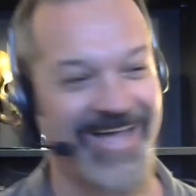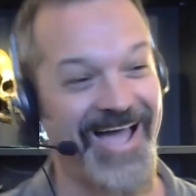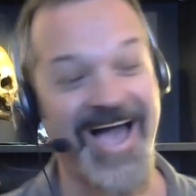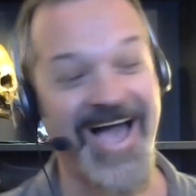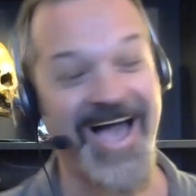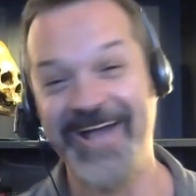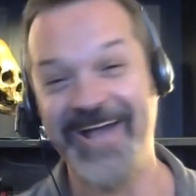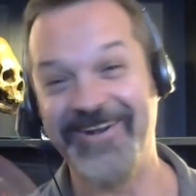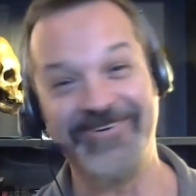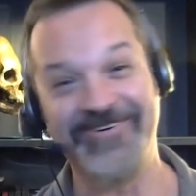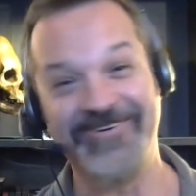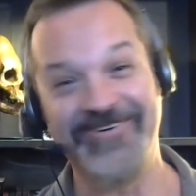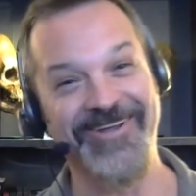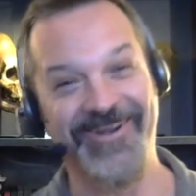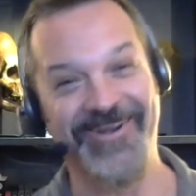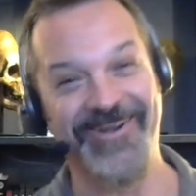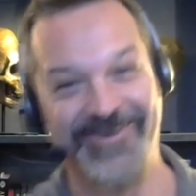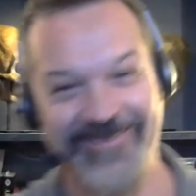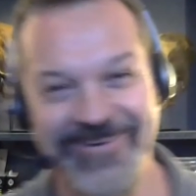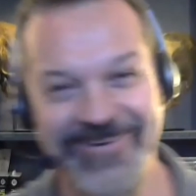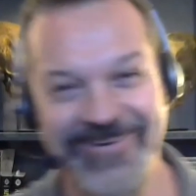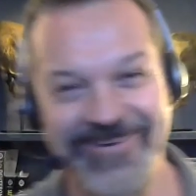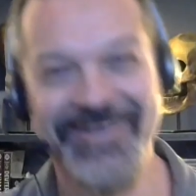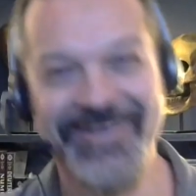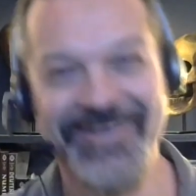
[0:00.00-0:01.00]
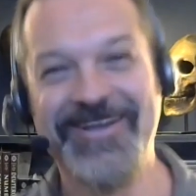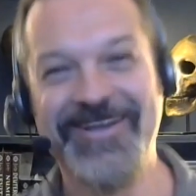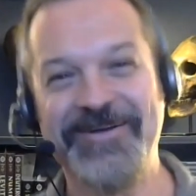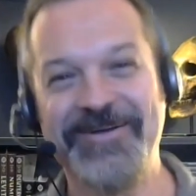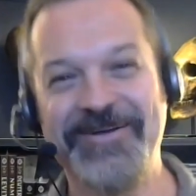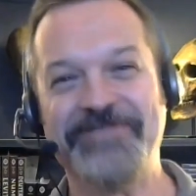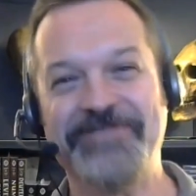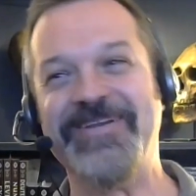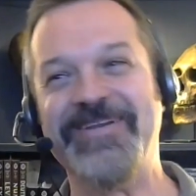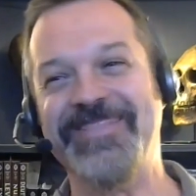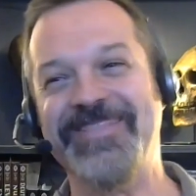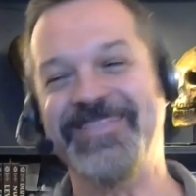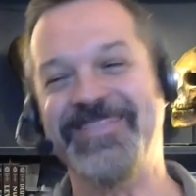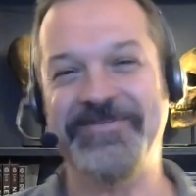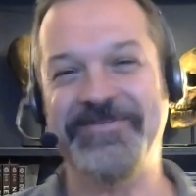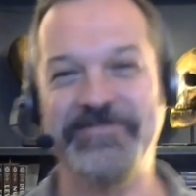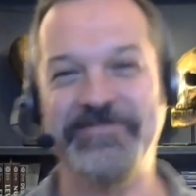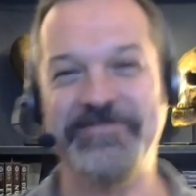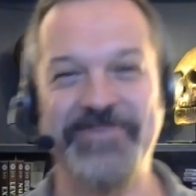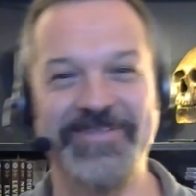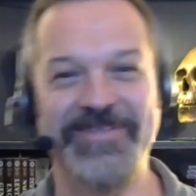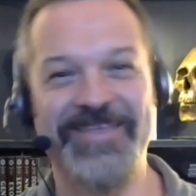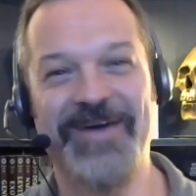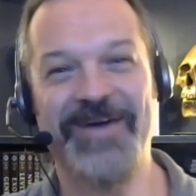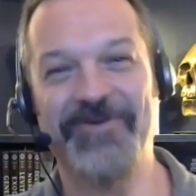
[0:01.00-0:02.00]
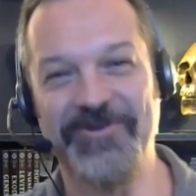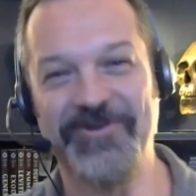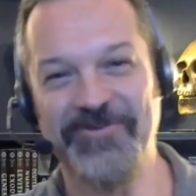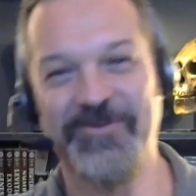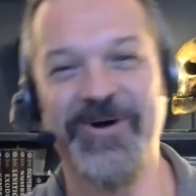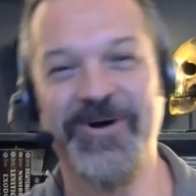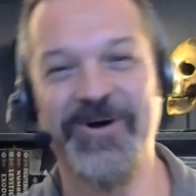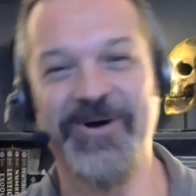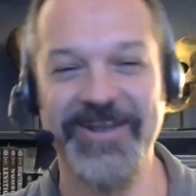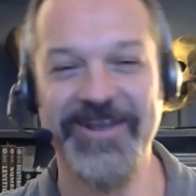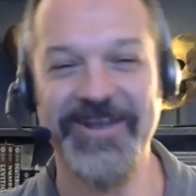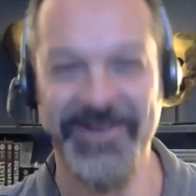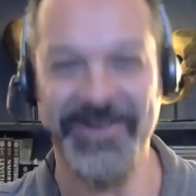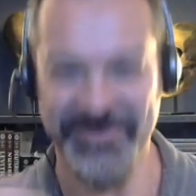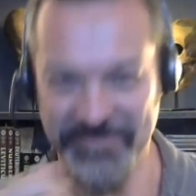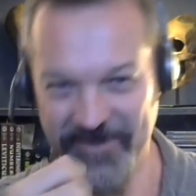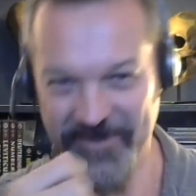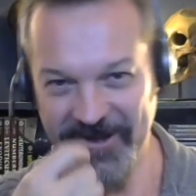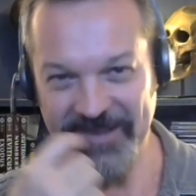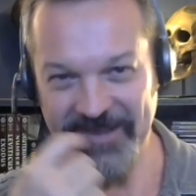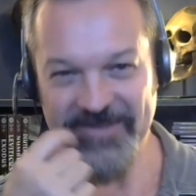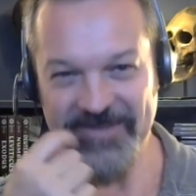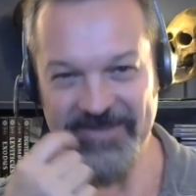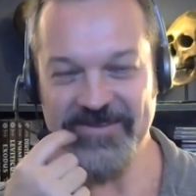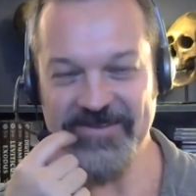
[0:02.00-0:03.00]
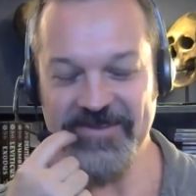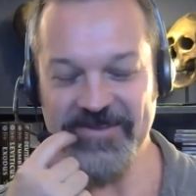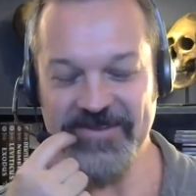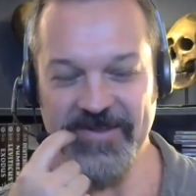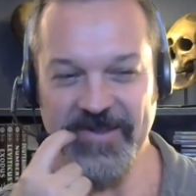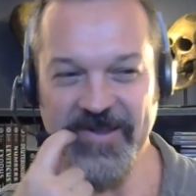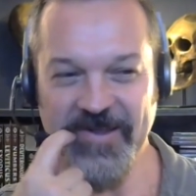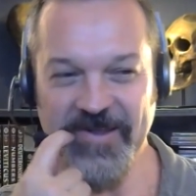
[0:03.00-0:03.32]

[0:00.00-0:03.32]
I don't know, but that was one experience.